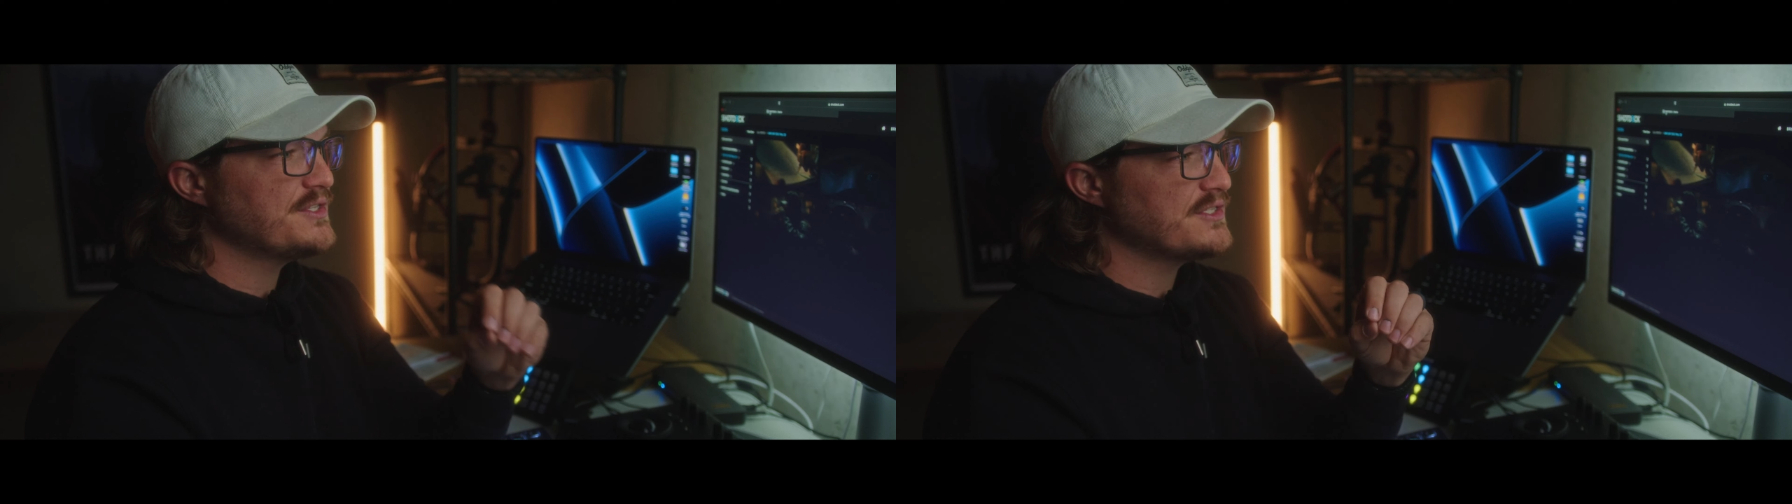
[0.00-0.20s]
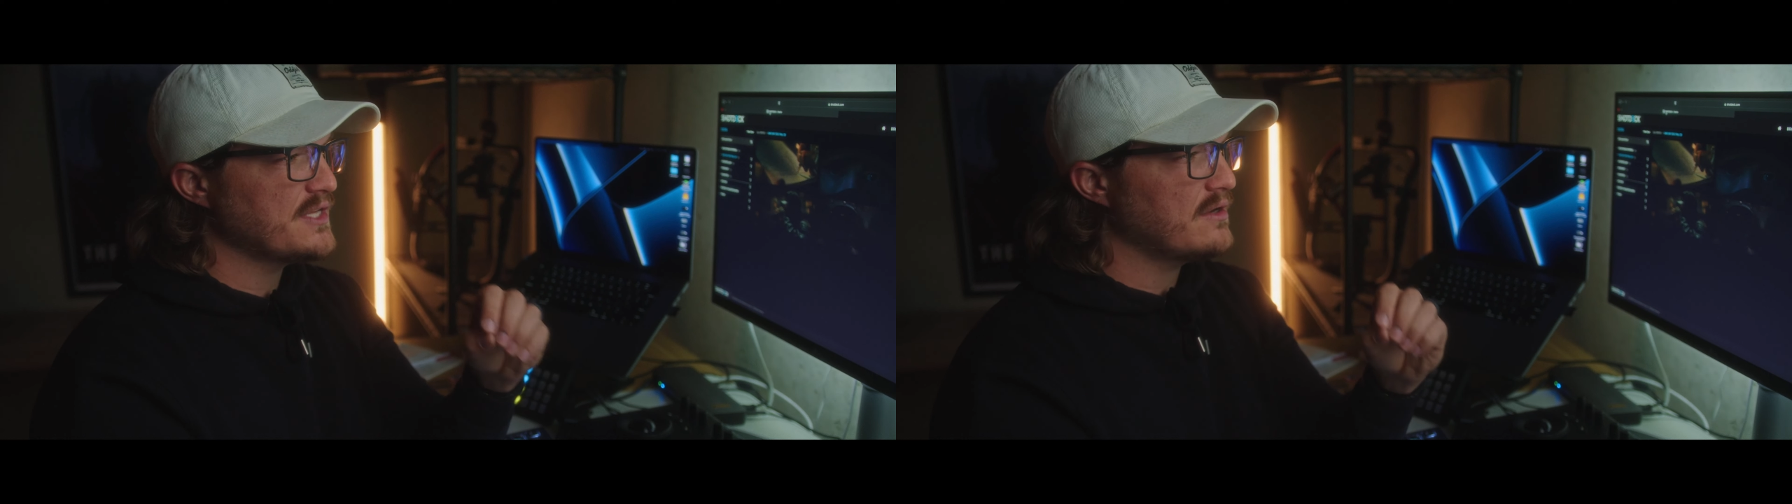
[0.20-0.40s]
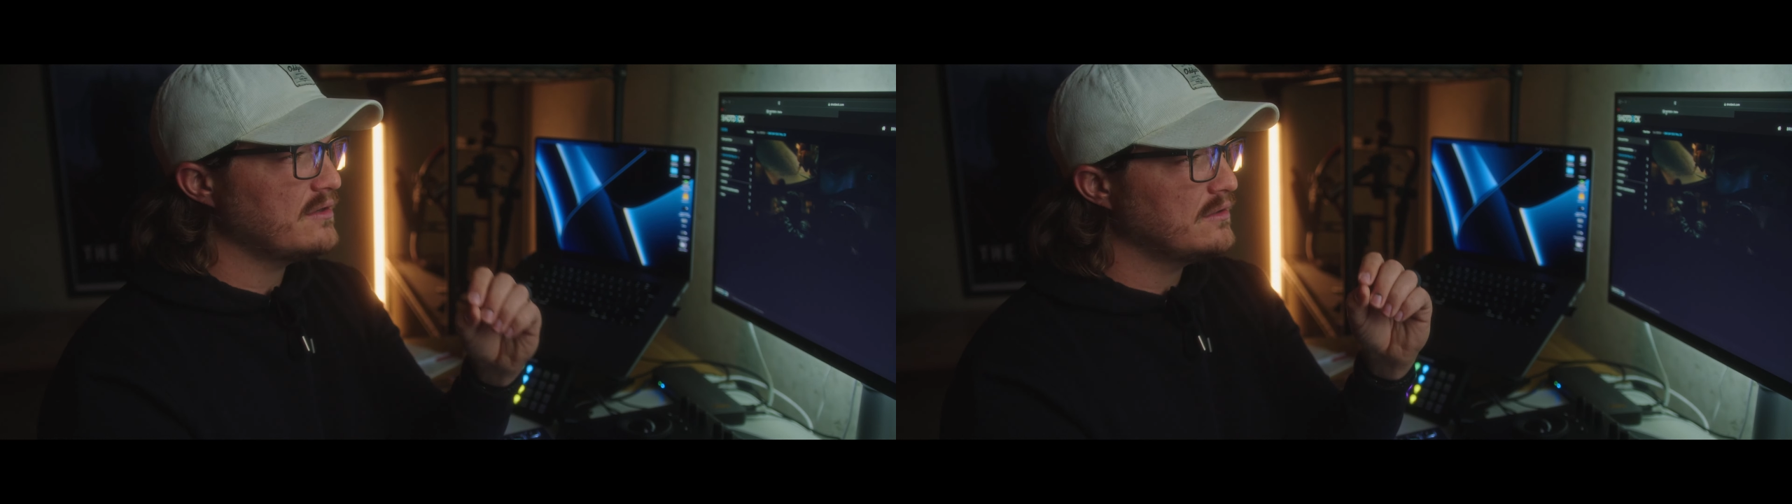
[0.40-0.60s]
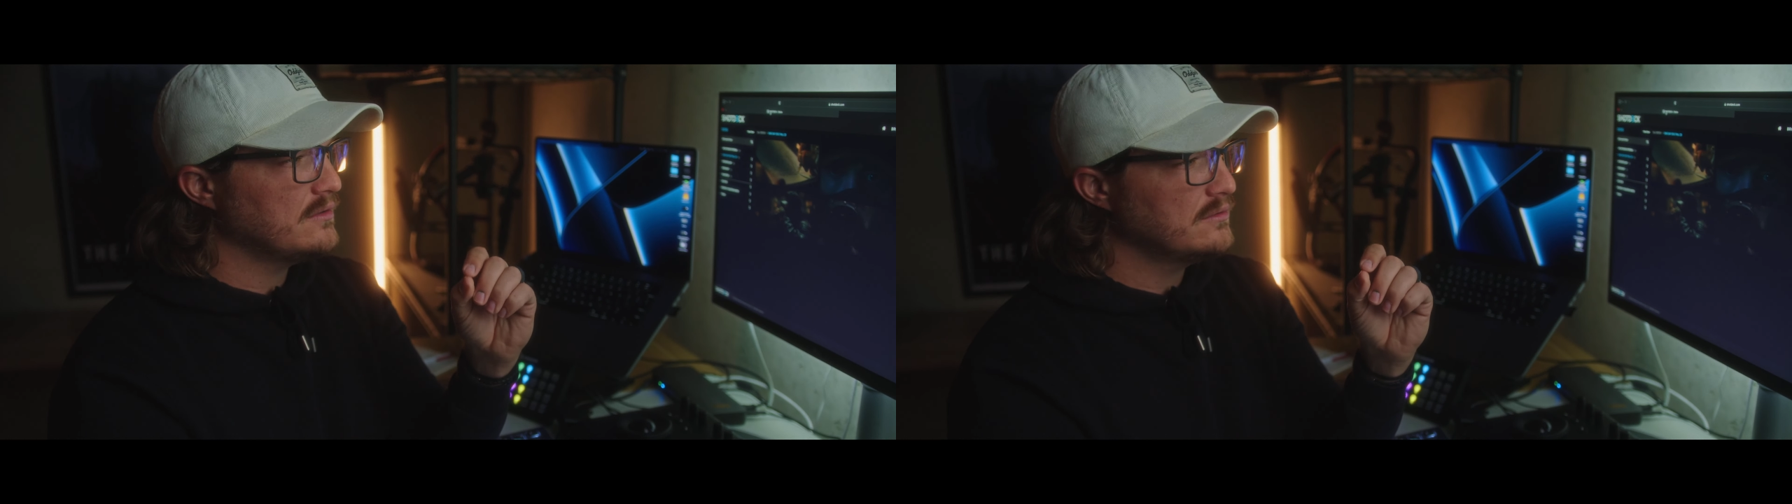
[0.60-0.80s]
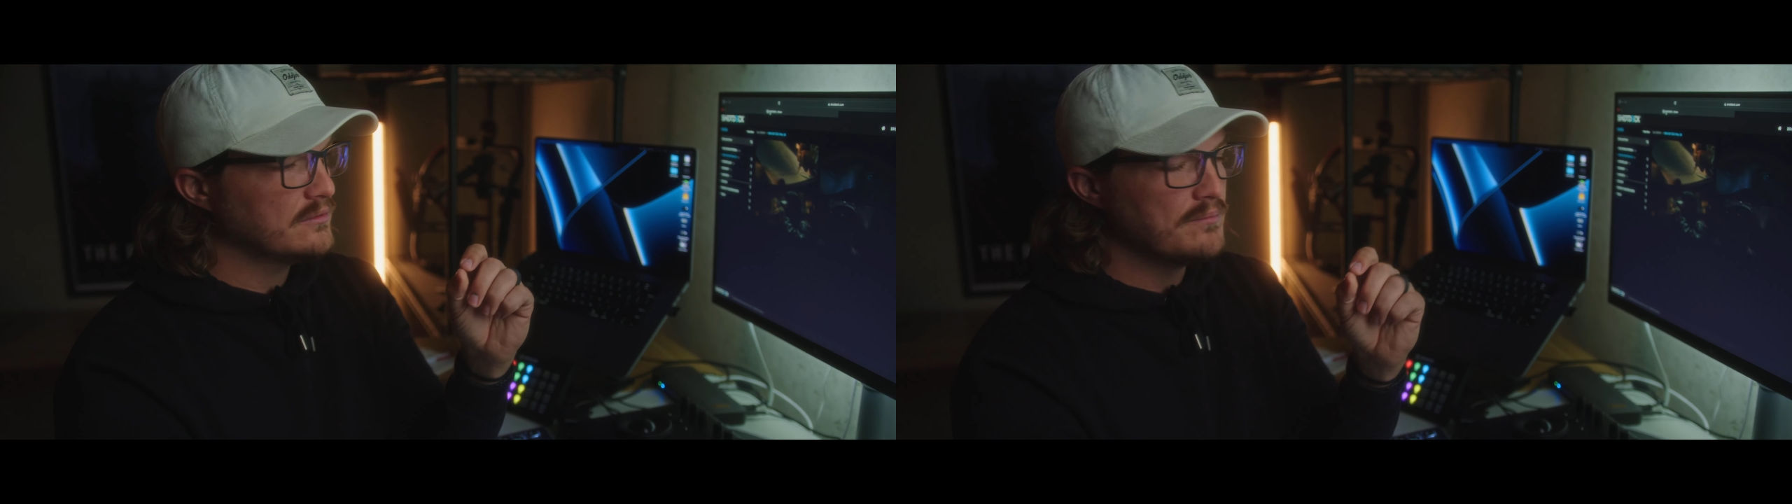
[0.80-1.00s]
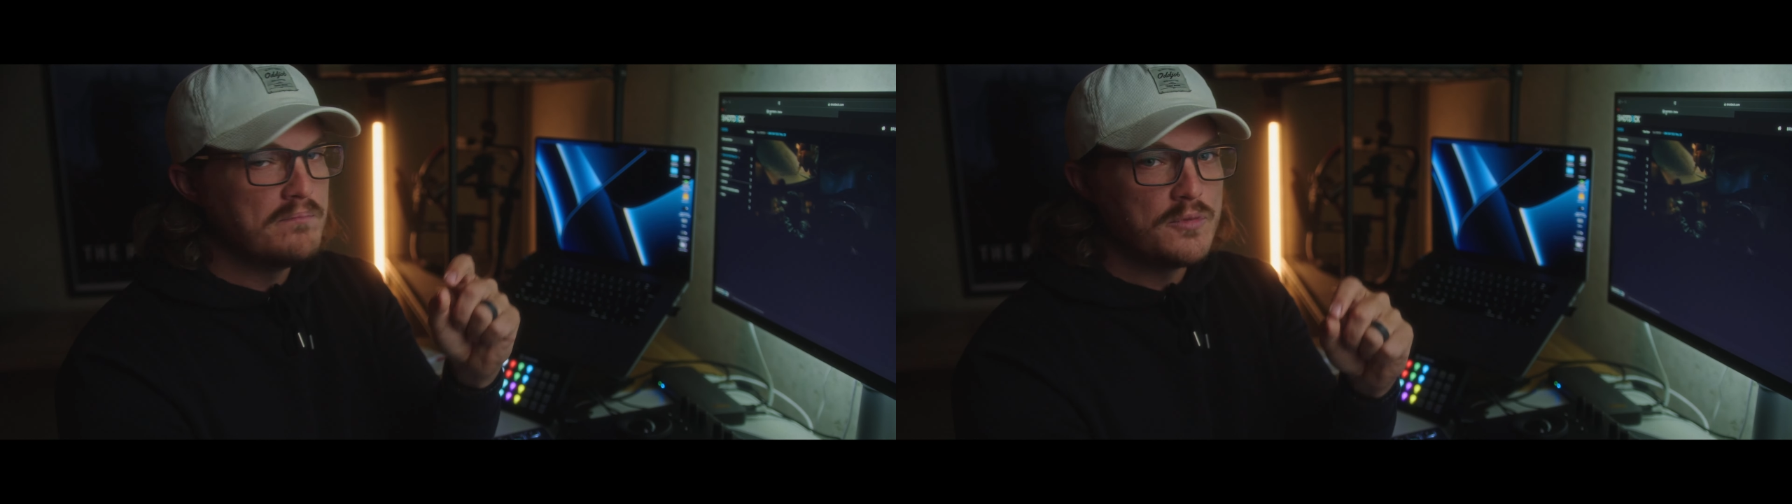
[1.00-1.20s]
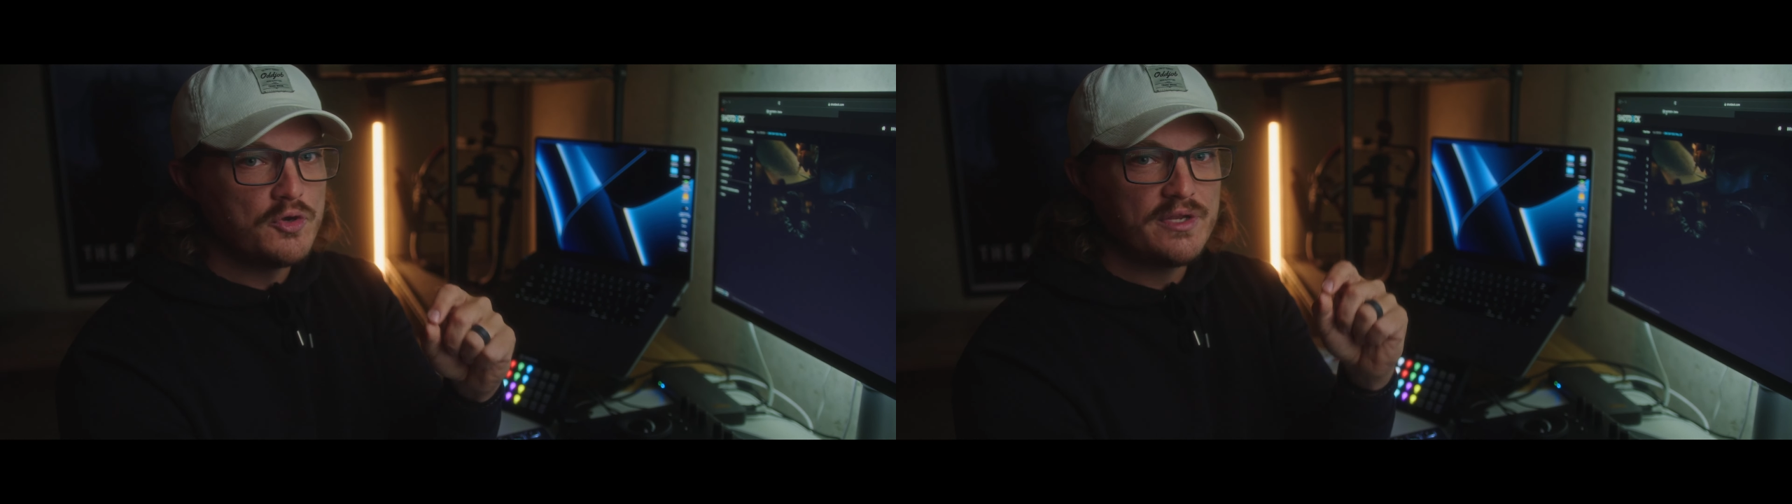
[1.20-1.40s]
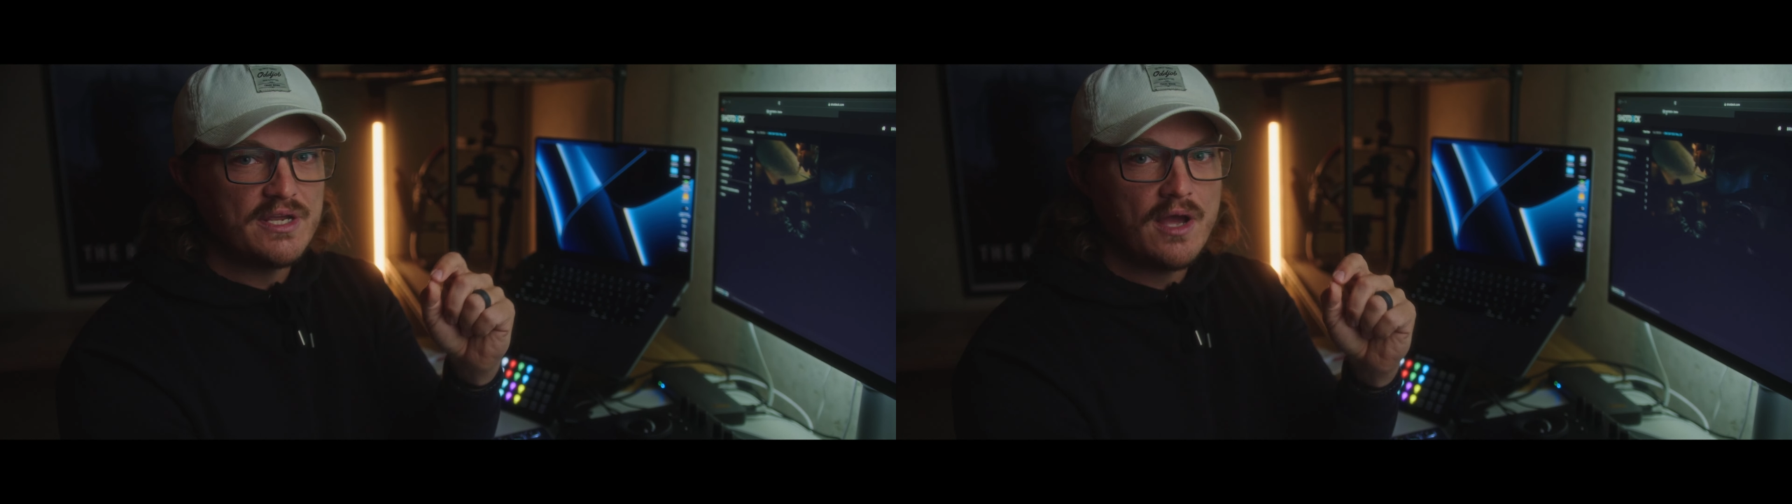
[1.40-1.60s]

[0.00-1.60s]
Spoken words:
subtle, moody